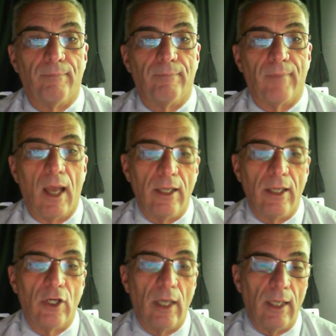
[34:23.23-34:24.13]
Uh,
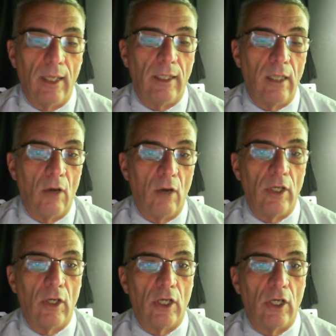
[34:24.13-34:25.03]
you're, you know,
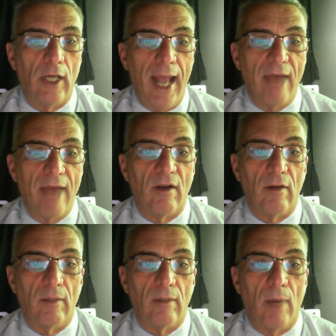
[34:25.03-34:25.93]
you're, you're going to have a,
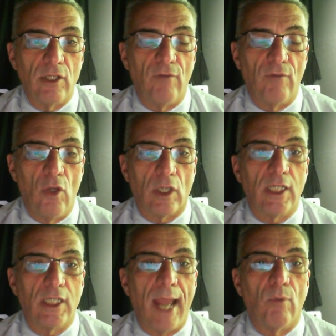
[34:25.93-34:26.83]
much of New York
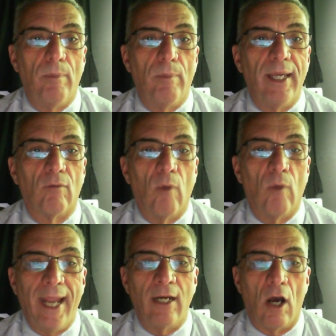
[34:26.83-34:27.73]
State will be in
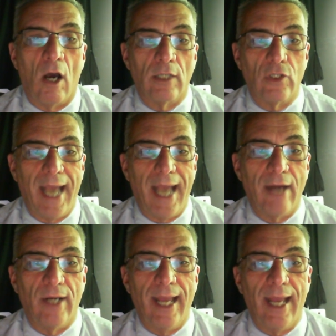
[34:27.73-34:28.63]
rain on
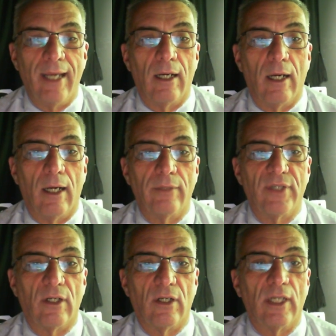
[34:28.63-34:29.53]
Saturday
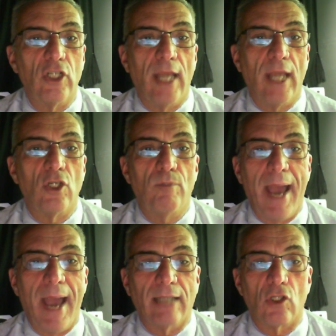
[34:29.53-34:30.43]
until it changes
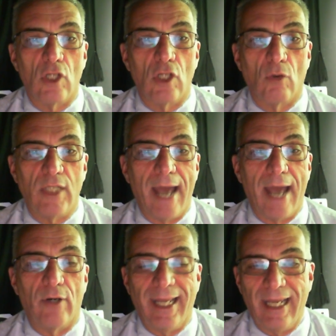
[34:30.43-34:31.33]
back to snow
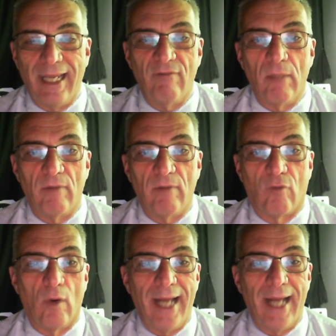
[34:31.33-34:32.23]
Saturday evening
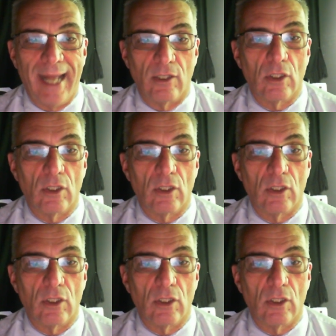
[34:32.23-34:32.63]
before it ends.